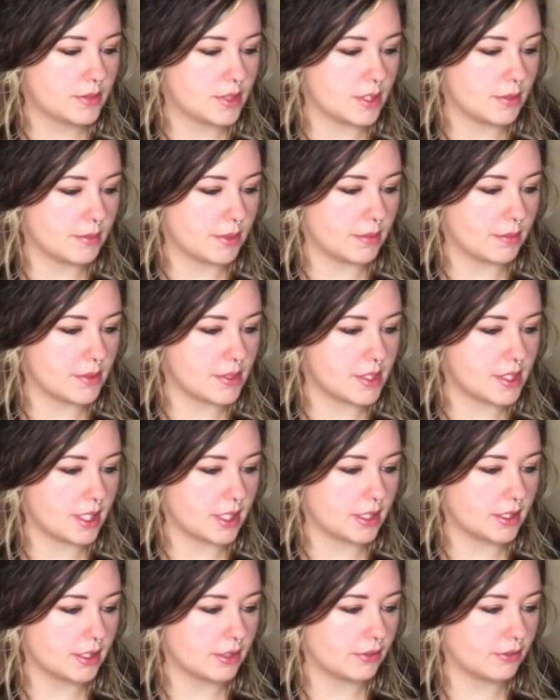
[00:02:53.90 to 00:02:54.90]
Some people say
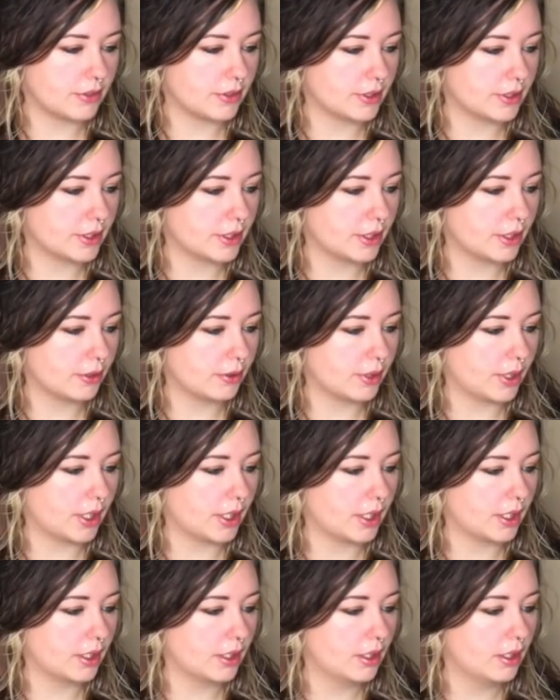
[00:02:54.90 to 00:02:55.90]
it differently,
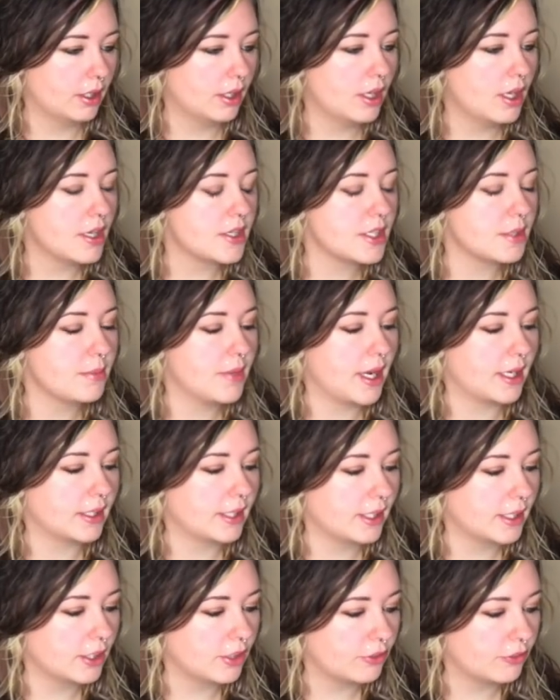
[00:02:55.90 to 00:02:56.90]
okay. The
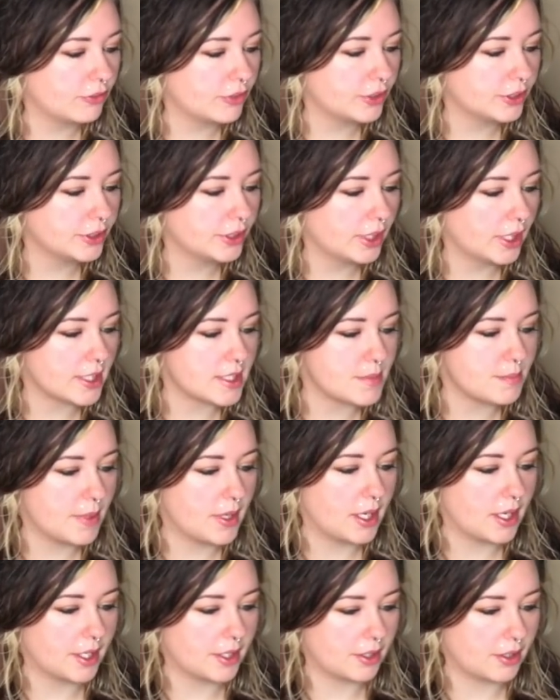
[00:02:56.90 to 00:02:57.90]
magnetic field lines
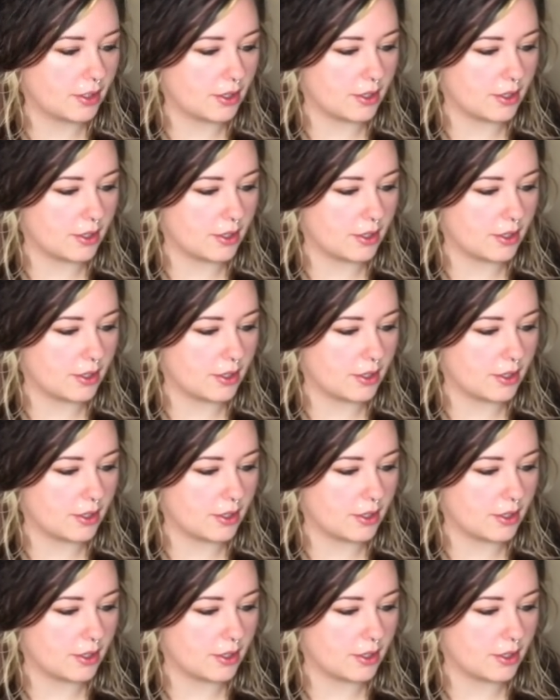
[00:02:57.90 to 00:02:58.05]
behind